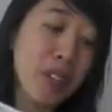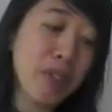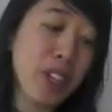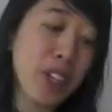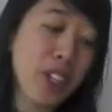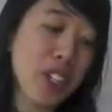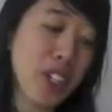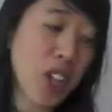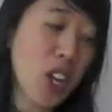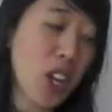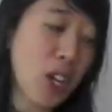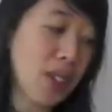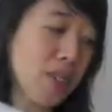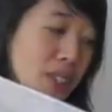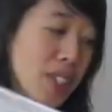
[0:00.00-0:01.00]
first
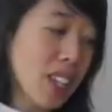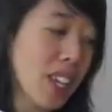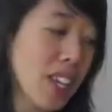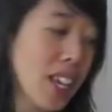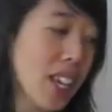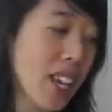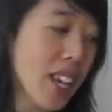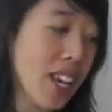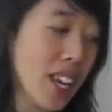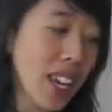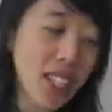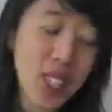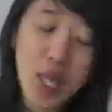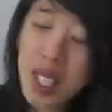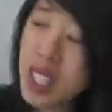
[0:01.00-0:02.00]
scarves and
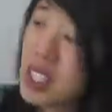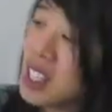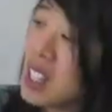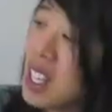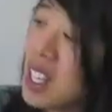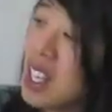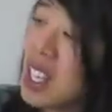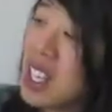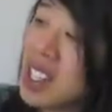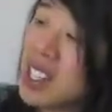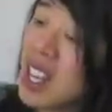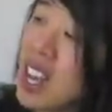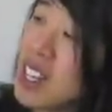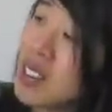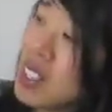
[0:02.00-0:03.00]
as you can see it's
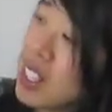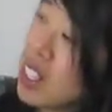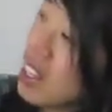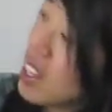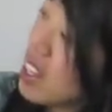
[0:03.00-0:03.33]
kind of like